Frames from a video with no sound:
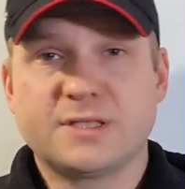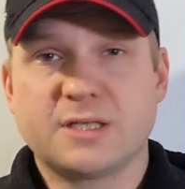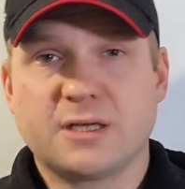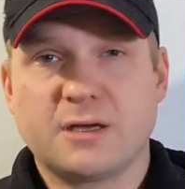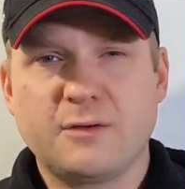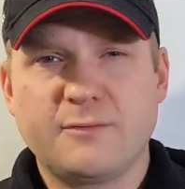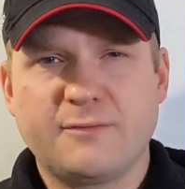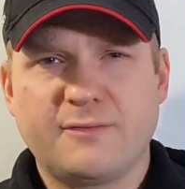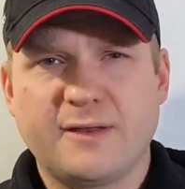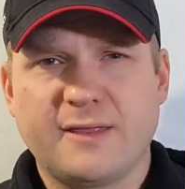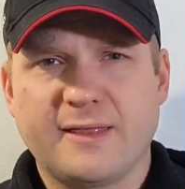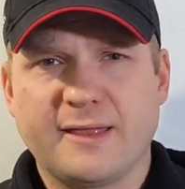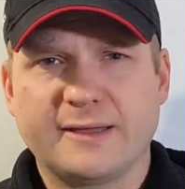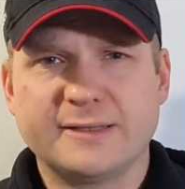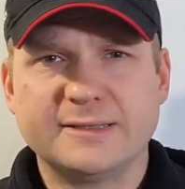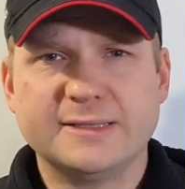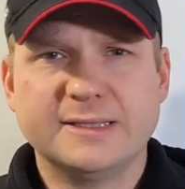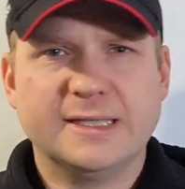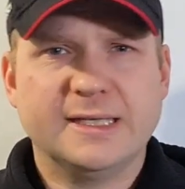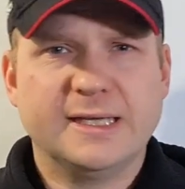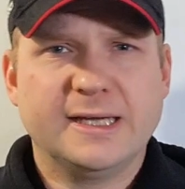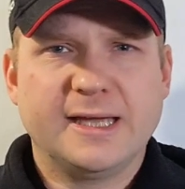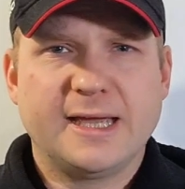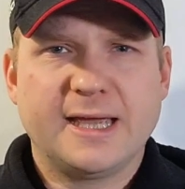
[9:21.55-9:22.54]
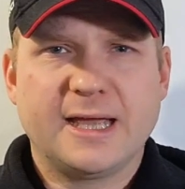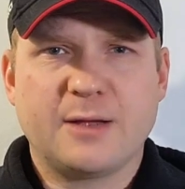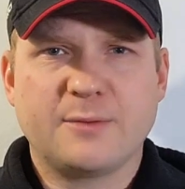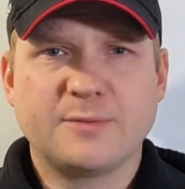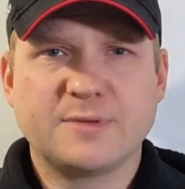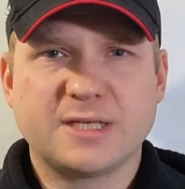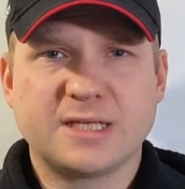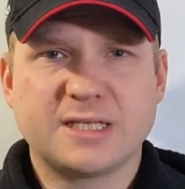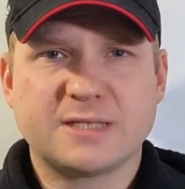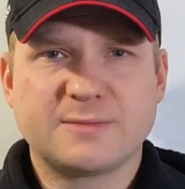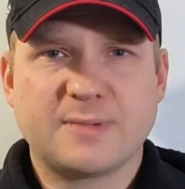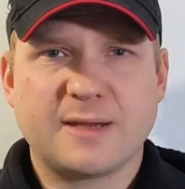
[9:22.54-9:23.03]
So hopefully that
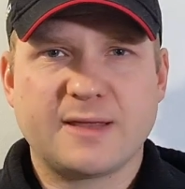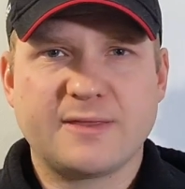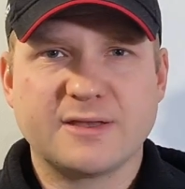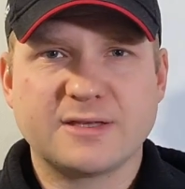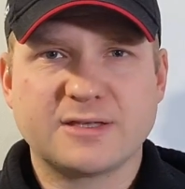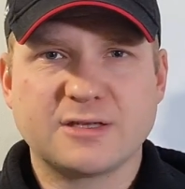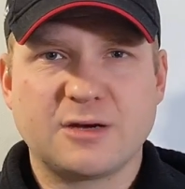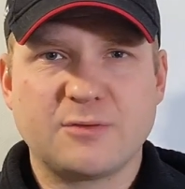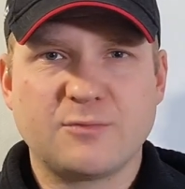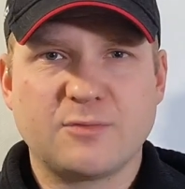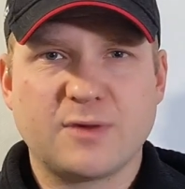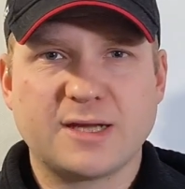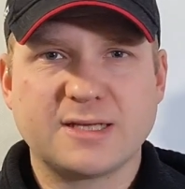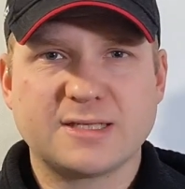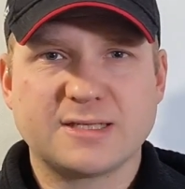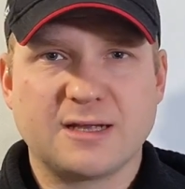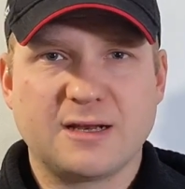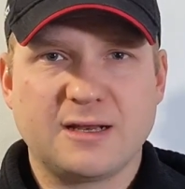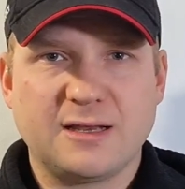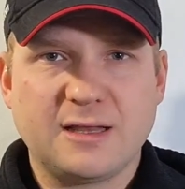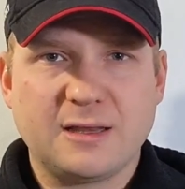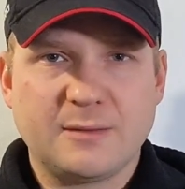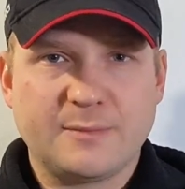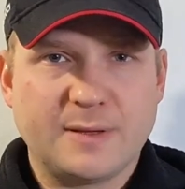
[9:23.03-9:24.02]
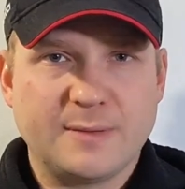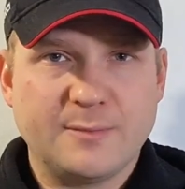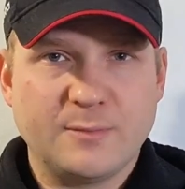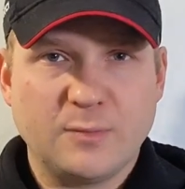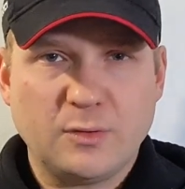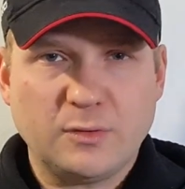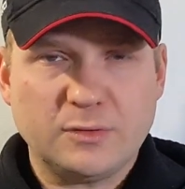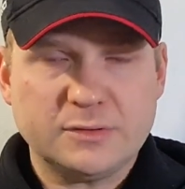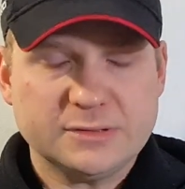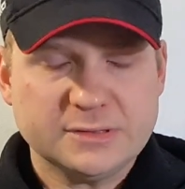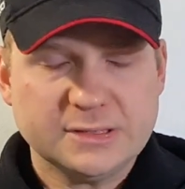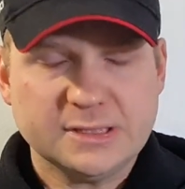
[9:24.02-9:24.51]
helps explain the tone breaks a little bit
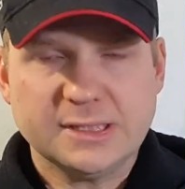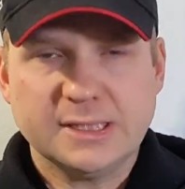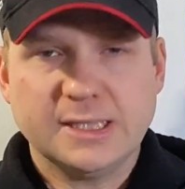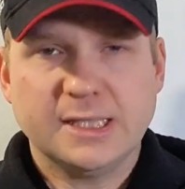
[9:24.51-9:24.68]
more.